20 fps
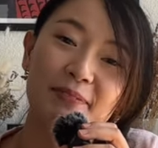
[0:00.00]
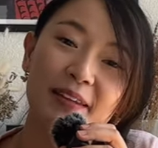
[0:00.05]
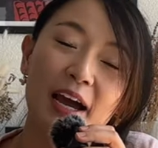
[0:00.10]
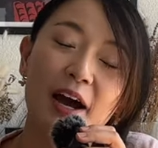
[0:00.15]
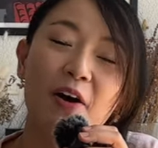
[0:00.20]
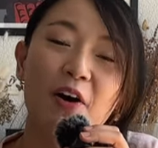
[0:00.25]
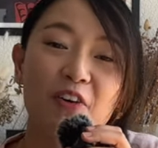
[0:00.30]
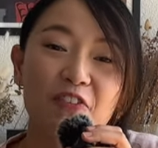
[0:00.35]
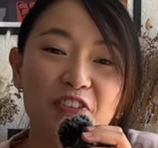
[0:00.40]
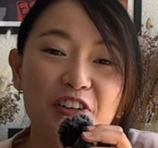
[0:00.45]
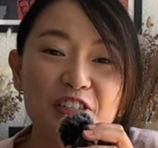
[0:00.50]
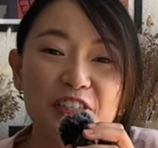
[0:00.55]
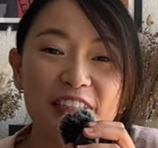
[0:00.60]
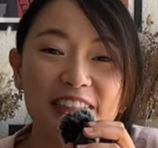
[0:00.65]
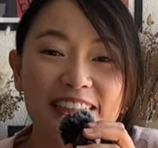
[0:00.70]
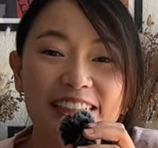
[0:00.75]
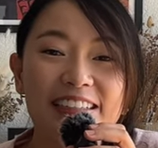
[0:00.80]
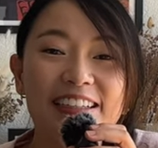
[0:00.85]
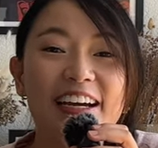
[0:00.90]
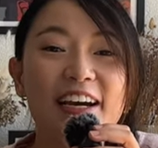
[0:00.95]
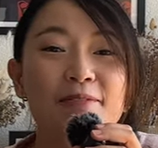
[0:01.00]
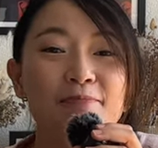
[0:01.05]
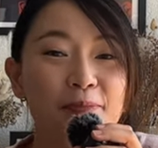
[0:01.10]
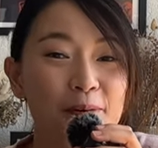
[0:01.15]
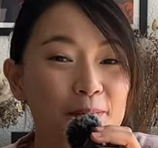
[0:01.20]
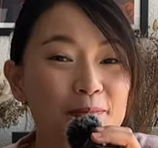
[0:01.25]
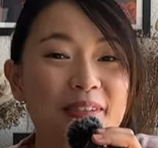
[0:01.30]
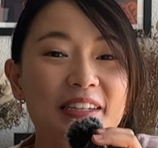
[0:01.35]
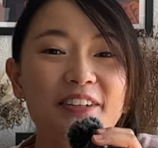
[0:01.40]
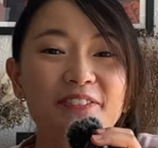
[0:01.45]
now officially a
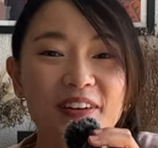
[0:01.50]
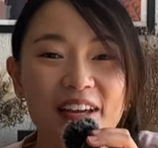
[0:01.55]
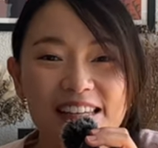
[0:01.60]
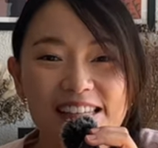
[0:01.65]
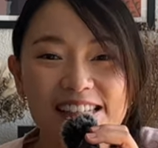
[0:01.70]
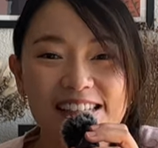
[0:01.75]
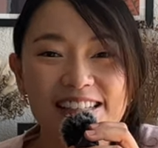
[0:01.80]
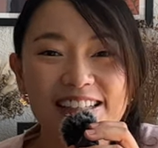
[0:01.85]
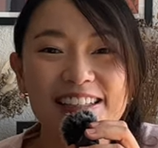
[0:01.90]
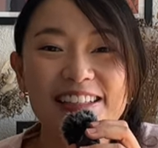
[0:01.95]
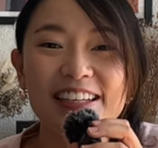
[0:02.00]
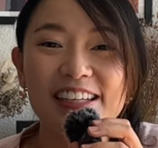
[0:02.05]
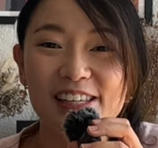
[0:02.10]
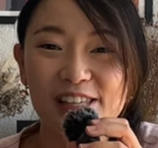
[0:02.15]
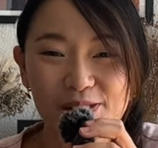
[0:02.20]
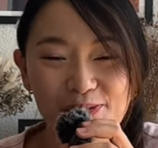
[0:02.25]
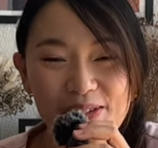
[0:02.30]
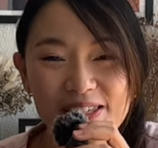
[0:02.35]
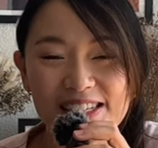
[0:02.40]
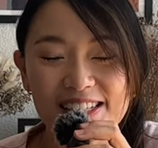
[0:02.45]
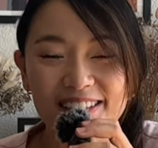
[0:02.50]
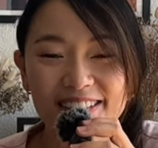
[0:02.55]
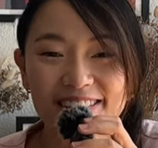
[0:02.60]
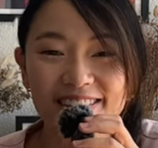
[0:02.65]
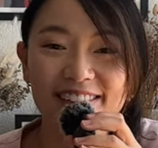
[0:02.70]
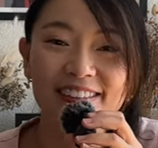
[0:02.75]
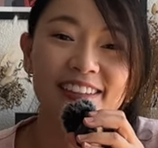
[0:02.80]
permanent resident in Switzerland.